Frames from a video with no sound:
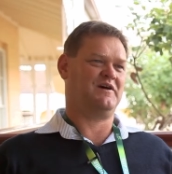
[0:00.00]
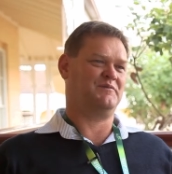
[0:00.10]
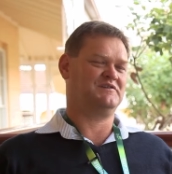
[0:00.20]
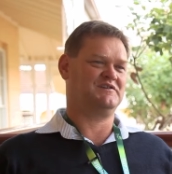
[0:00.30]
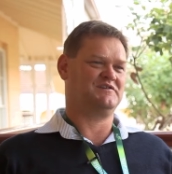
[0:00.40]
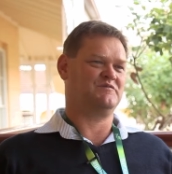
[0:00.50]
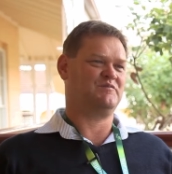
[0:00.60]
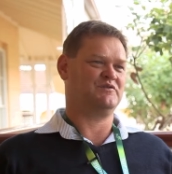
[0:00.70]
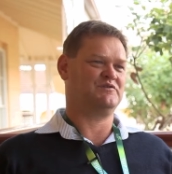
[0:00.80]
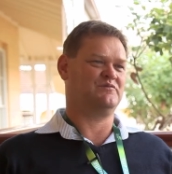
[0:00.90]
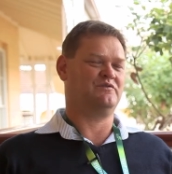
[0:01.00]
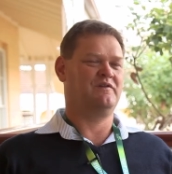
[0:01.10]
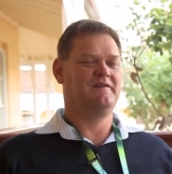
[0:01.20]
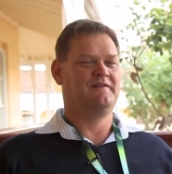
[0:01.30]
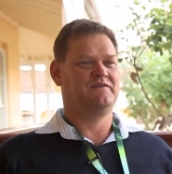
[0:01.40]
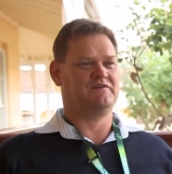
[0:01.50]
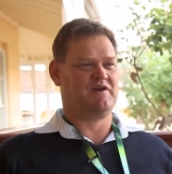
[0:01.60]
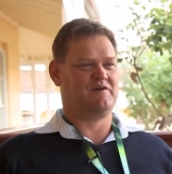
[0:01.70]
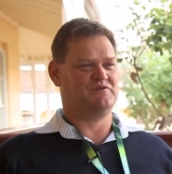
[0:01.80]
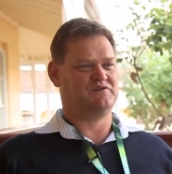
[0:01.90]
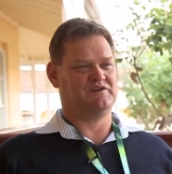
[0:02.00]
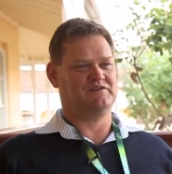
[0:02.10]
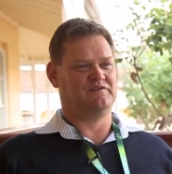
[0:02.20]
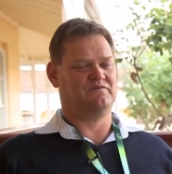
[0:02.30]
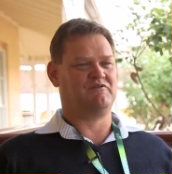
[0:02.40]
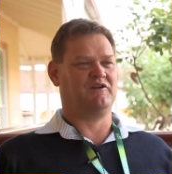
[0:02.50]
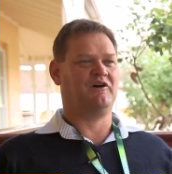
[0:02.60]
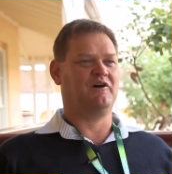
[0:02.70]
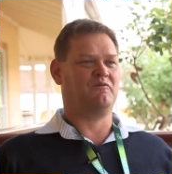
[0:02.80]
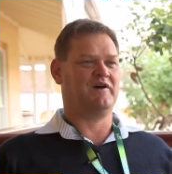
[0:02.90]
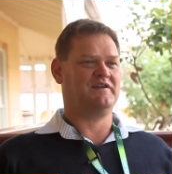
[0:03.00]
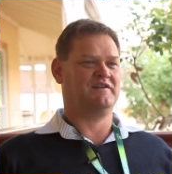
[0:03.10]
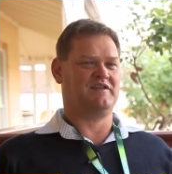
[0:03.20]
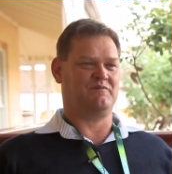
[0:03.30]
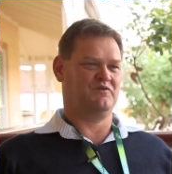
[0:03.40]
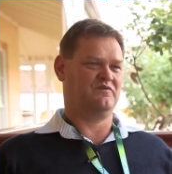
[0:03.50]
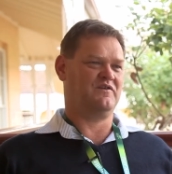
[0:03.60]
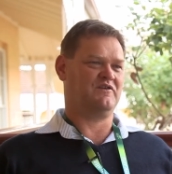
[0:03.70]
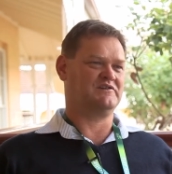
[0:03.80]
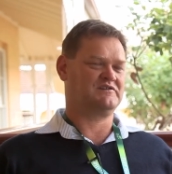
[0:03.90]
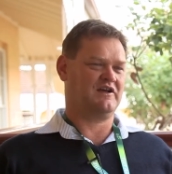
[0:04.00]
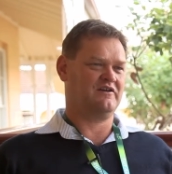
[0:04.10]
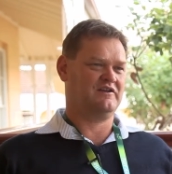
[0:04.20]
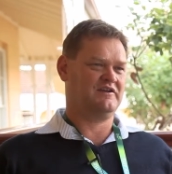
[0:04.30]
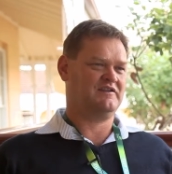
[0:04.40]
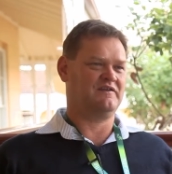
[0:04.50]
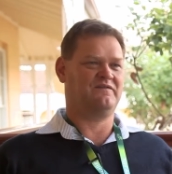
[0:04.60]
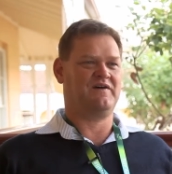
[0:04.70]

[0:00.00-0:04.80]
new farming systems possible. So our machines are very lightweight, they move very slowly,